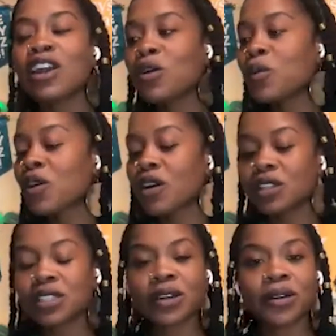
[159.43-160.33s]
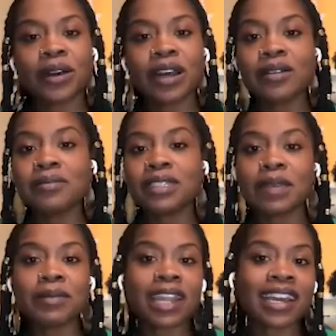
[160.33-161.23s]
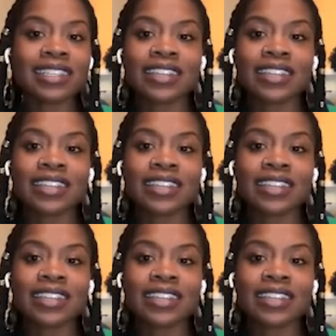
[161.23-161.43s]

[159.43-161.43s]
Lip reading: were also demonized,